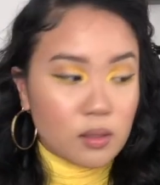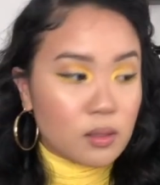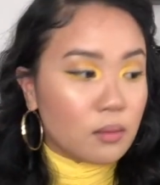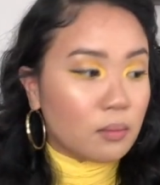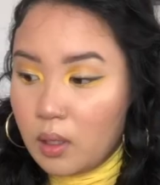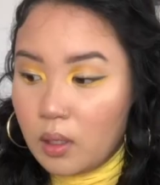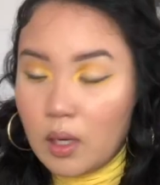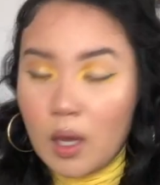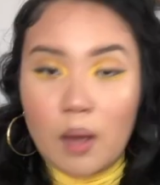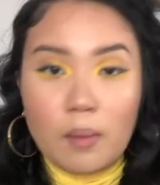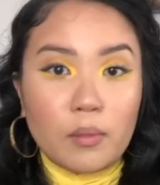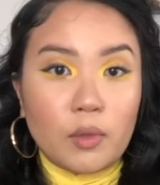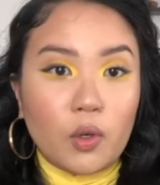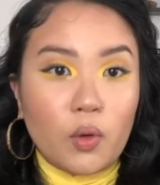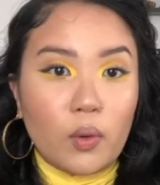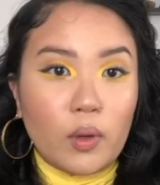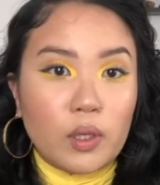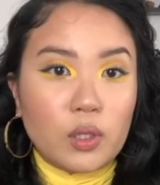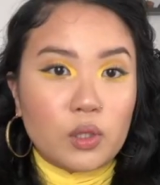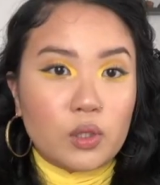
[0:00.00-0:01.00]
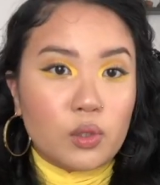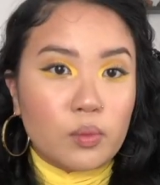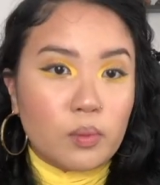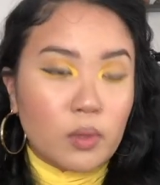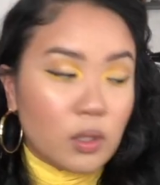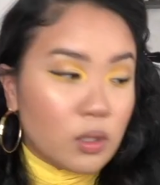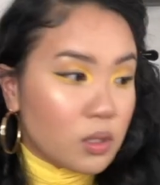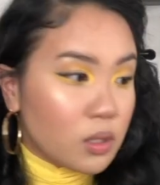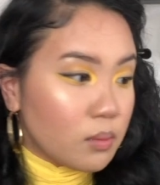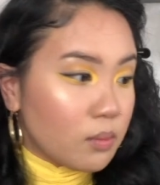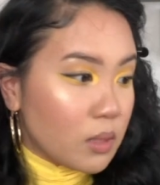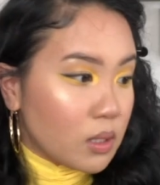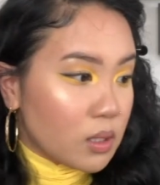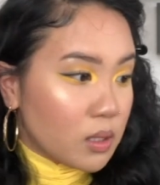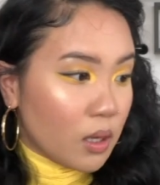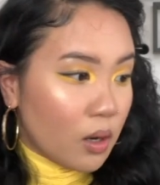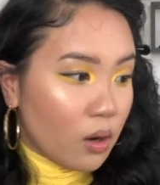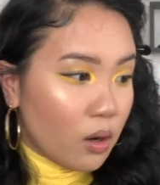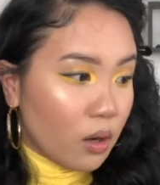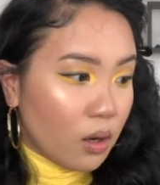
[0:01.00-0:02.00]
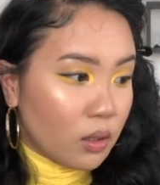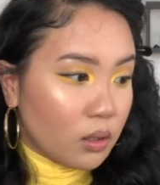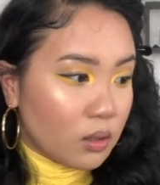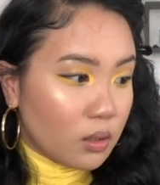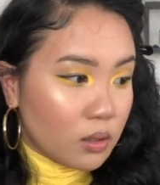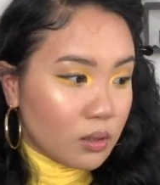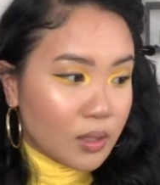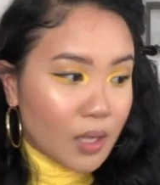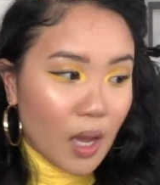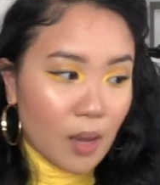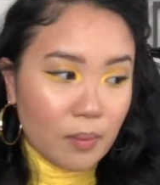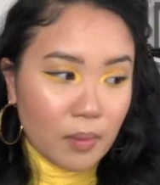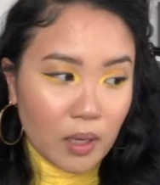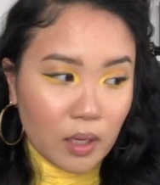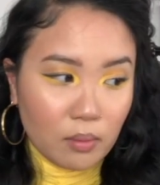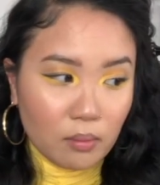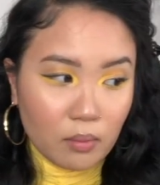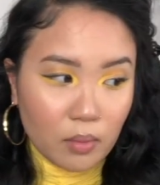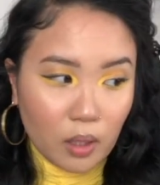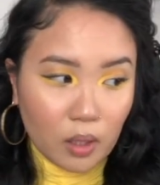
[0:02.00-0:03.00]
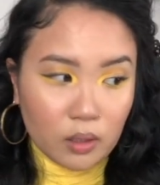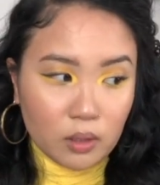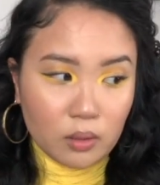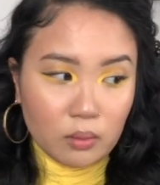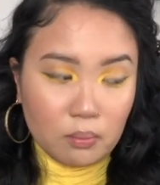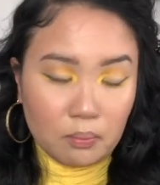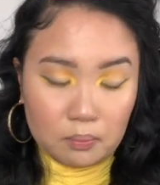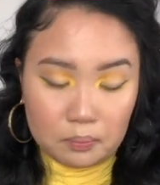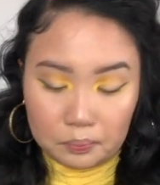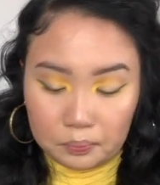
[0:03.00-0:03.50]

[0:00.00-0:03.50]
and I'm going to put some mascara on, top and bottom,